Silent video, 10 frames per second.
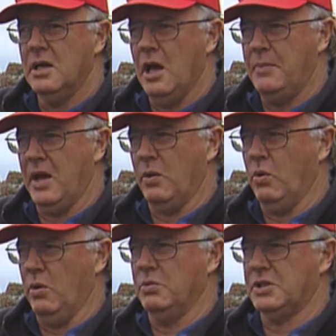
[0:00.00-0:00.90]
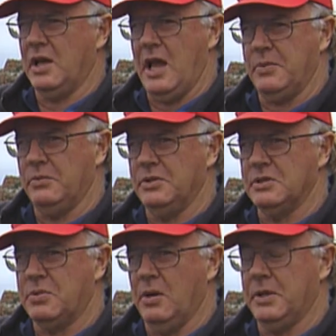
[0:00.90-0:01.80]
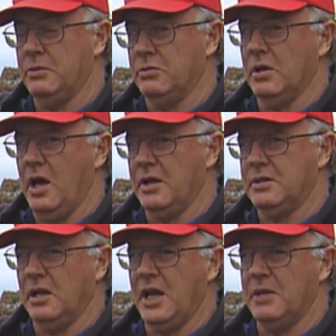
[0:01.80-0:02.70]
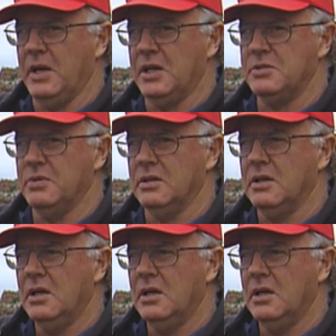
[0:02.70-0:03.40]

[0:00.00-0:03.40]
about what was going to happen with this property were related to land management.